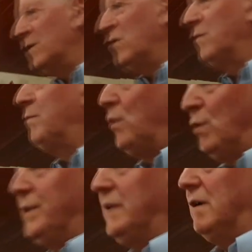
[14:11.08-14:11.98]
was
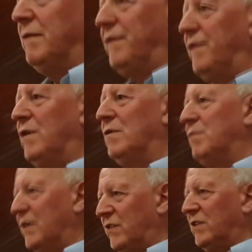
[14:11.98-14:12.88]
bold enough or
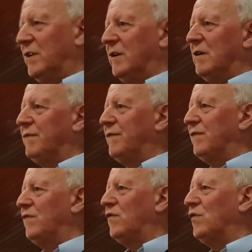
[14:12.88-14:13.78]
muscular
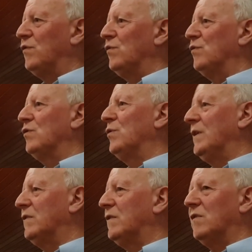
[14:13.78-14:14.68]
enough to go
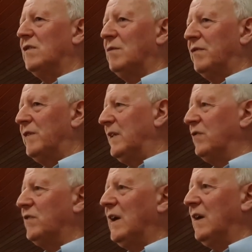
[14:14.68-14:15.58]
into some of the
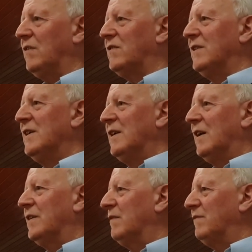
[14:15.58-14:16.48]
rich casks.
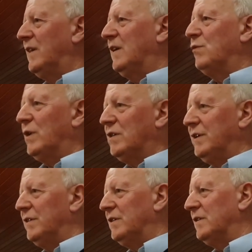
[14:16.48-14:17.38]
I think very
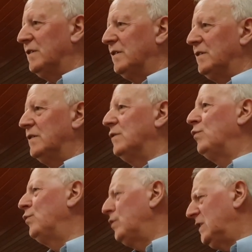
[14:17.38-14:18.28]
quickly the
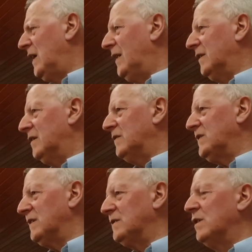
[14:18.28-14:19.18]
wood
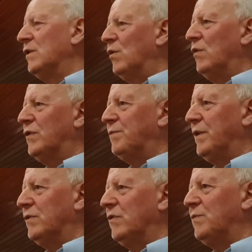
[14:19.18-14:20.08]
characteristics
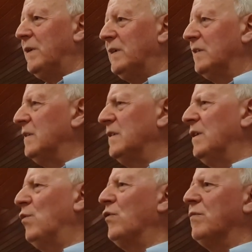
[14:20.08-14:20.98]
overpowered the spirit.
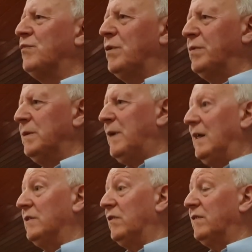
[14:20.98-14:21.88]
It wasn't properly
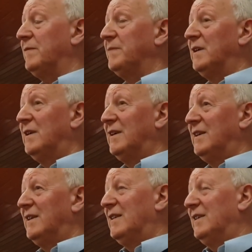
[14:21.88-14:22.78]
balanced.
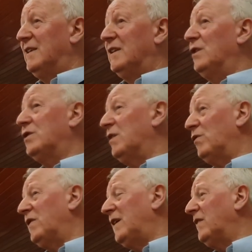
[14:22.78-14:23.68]
Look, it
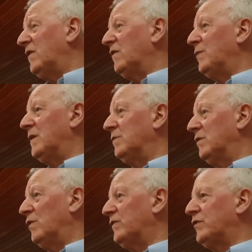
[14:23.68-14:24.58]
was a nice experiment
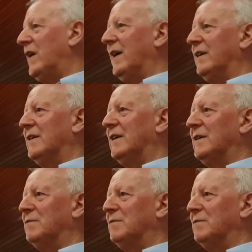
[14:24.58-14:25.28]
and worth trying.